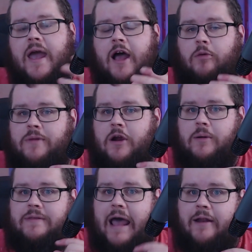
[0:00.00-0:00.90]
help narrow
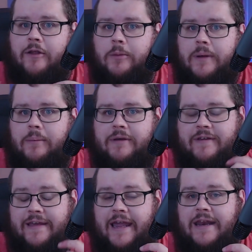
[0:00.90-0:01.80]
it down a little bit, because
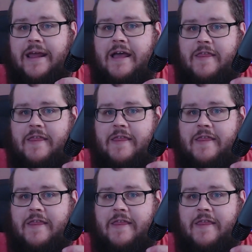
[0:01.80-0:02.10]
again,